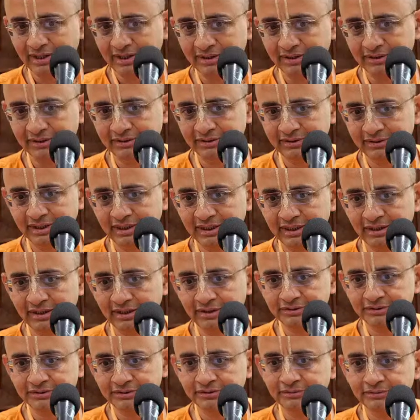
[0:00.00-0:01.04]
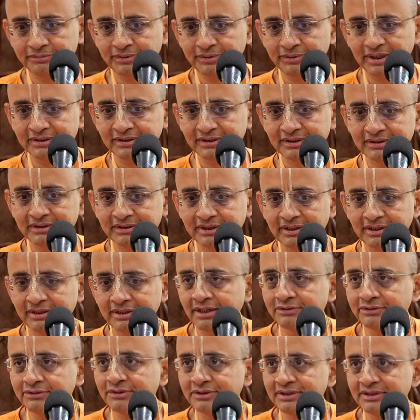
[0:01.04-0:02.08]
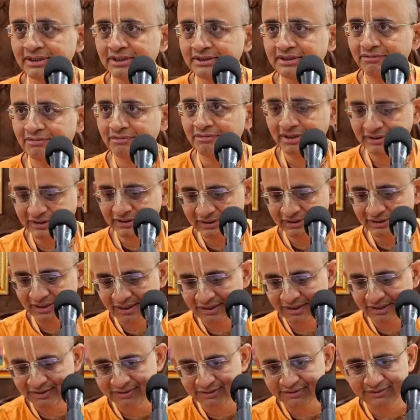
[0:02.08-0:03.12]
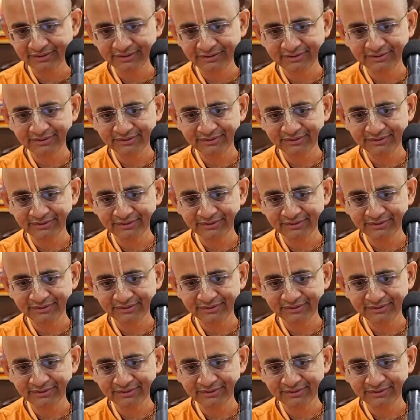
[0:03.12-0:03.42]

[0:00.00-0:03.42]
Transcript: and he also praises the associates of Lord Chaitanya also.